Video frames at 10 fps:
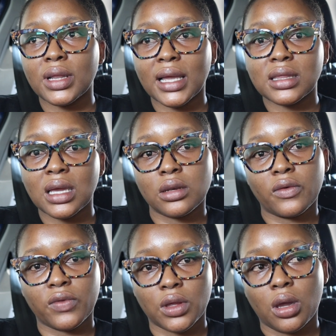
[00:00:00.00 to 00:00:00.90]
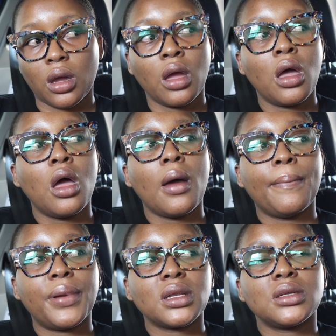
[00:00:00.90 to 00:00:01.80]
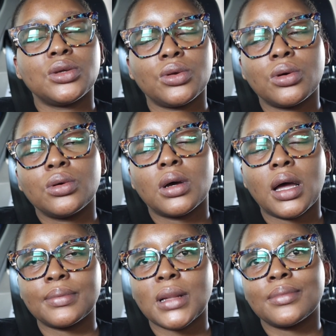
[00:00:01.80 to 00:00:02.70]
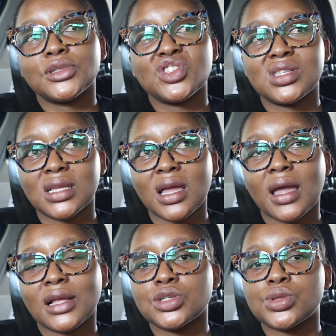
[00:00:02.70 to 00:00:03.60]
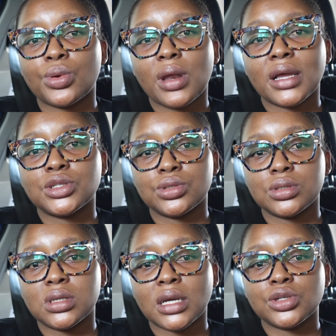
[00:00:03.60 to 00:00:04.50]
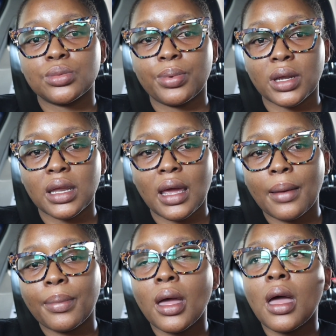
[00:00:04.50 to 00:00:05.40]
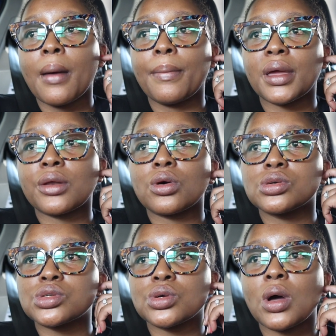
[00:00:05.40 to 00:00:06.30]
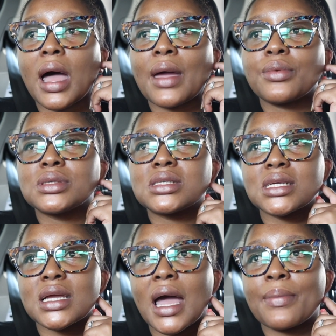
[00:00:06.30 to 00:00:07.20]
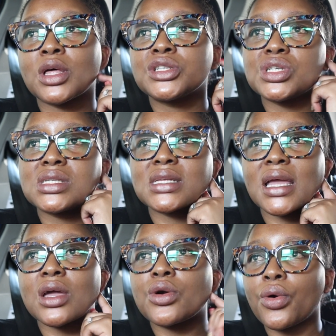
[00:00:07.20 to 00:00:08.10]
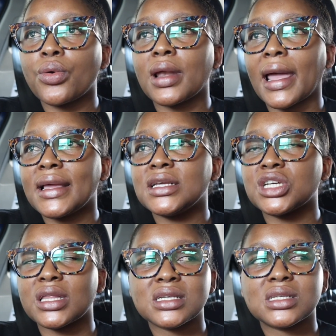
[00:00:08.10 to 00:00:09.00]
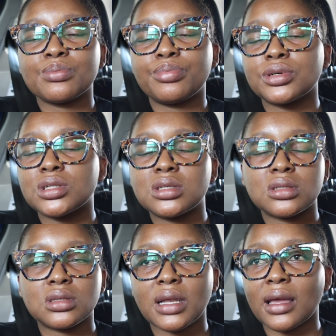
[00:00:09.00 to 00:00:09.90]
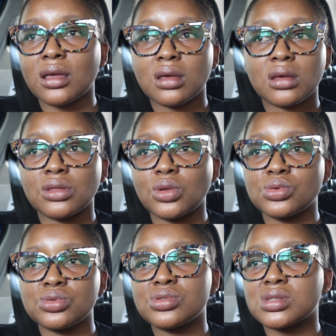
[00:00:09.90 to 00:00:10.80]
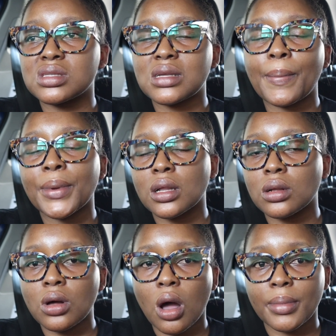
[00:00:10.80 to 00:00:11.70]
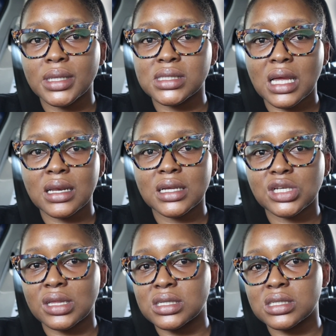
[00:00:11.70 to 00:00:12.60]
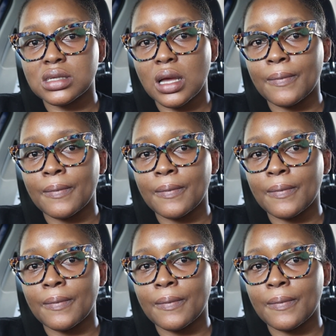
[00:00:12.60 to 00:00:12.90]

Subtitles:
like the end of the year. But, you know, I'm just saying, I just thought I should bring it up. But also, I would say, I'm not just saying go like each other's and put like those typical comments under each other's